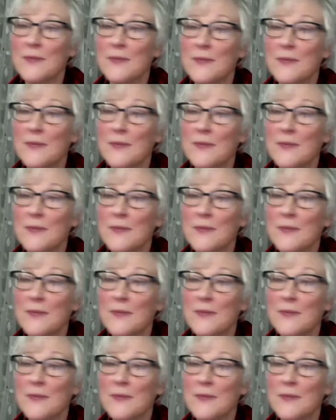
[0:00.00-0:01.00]
a happy
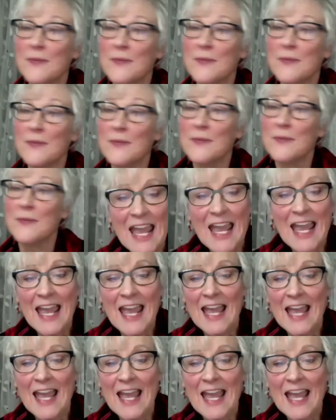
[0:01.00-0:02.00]
Thanksgiving.
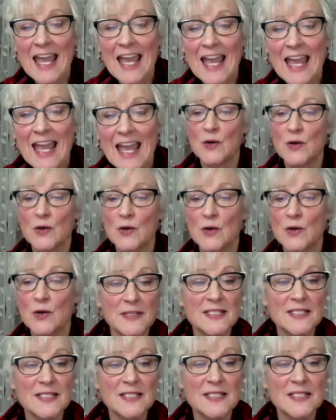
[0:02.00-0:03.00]
And I know
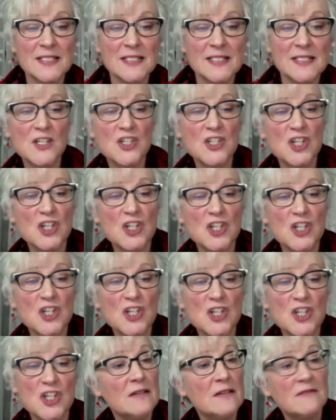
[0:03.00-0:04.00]
it'll be a little bit different
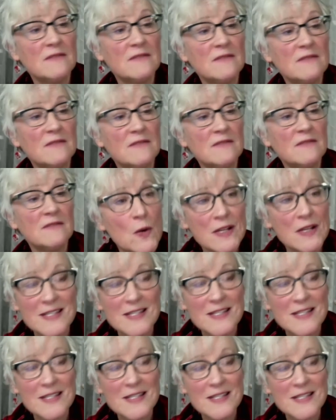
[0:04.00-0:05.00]
this year, but there's
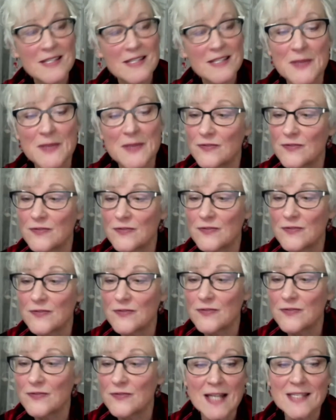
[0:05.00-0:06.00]
always something to be
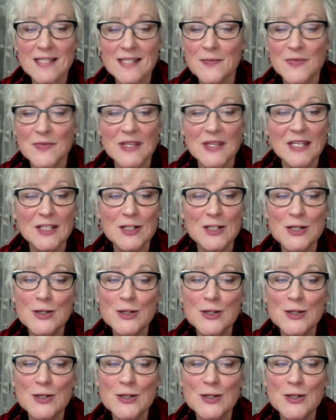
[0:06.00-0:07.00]
thankful for, and try something
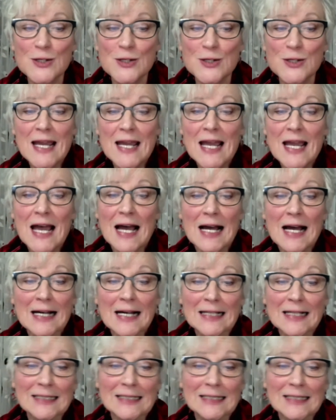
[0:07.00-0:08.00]
new.
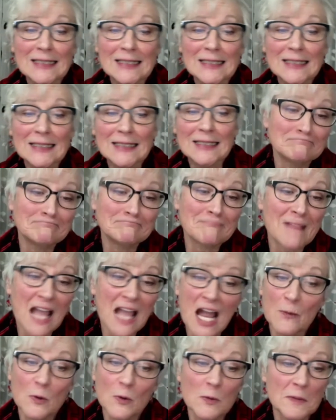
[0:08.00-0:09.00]
Um,
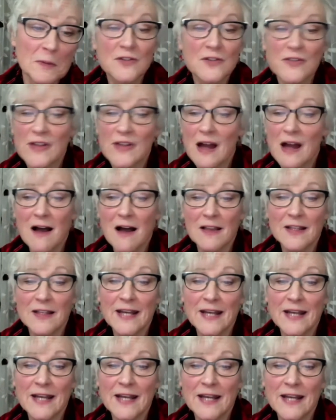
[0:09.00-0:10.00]
I will be back after the
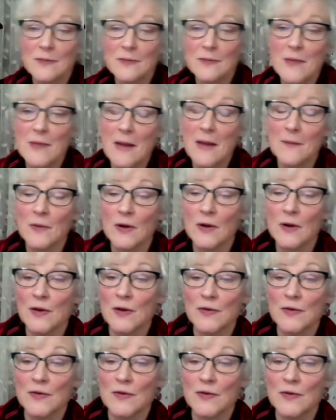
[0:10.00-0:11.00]
holiday.
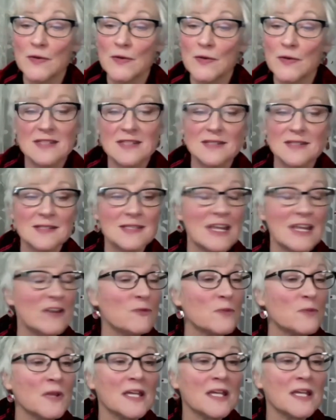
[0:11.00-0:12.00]
Remember that this is a
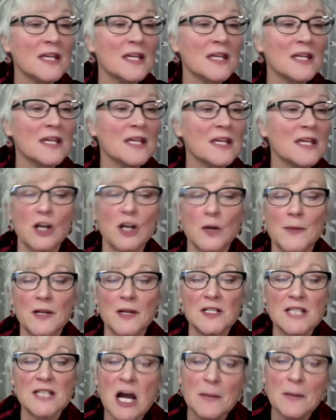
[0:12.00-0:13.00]
safe place for you to hear
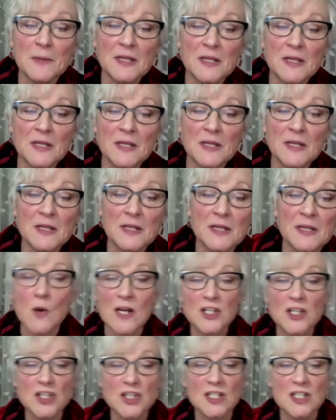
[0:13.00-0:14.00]
about topics, ask
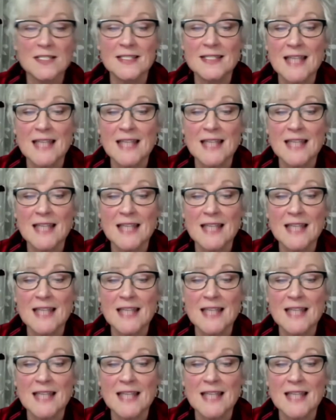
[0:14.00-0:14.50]
questions, and